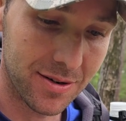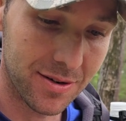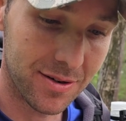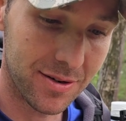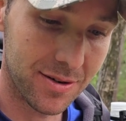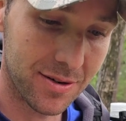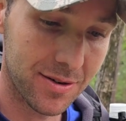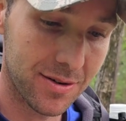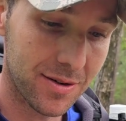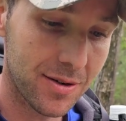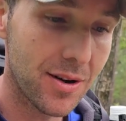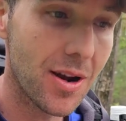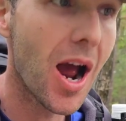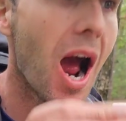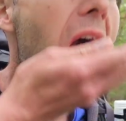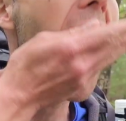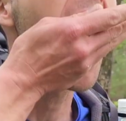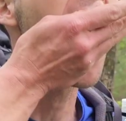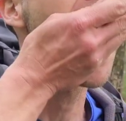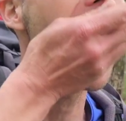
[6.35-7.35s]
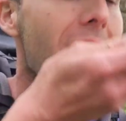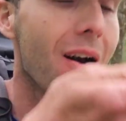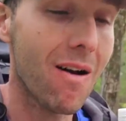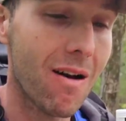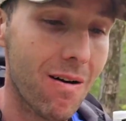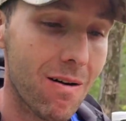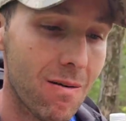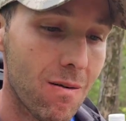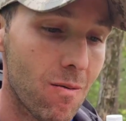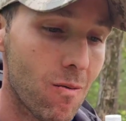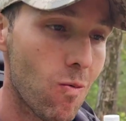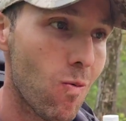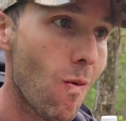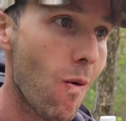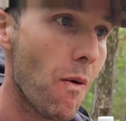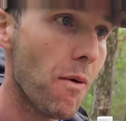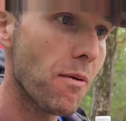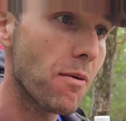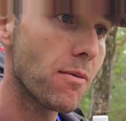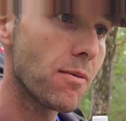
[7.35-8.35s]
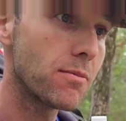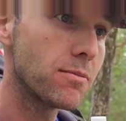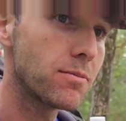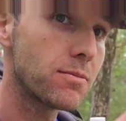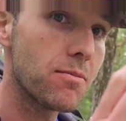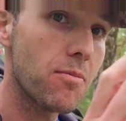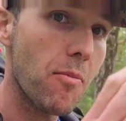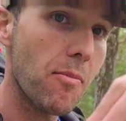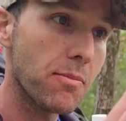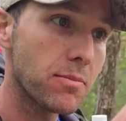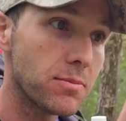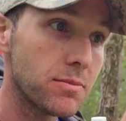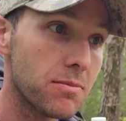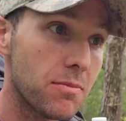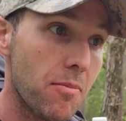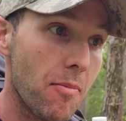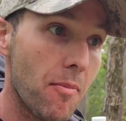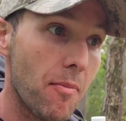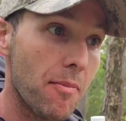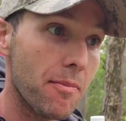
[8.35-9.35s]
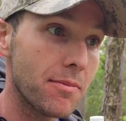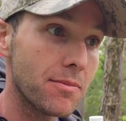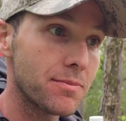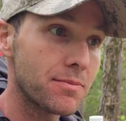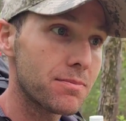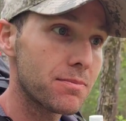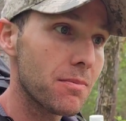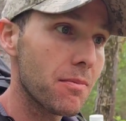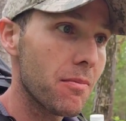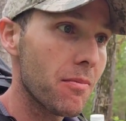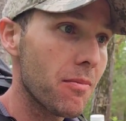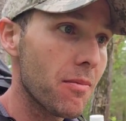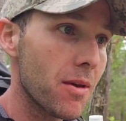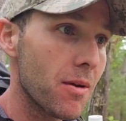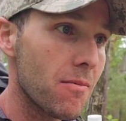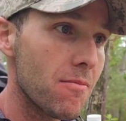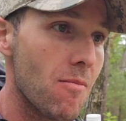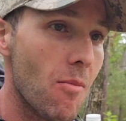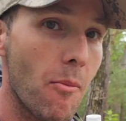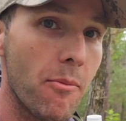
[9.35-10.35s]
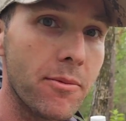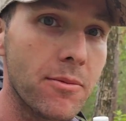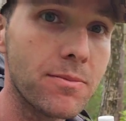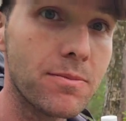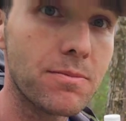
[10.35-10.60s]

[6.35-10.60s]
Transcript: trail with an additional thirty-two miles of loops and crossover